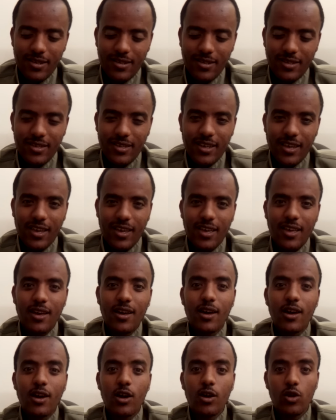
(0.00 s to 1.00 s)
say
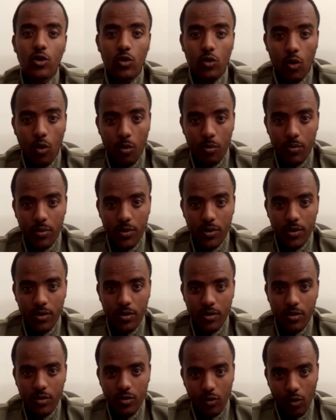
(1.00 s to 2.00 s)
Rob.
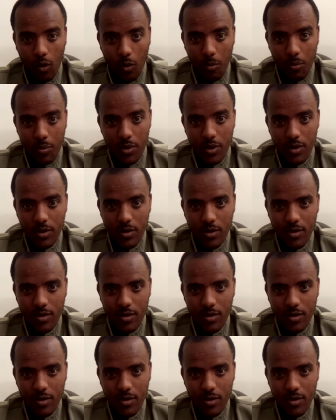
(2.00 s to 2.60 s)
Rob.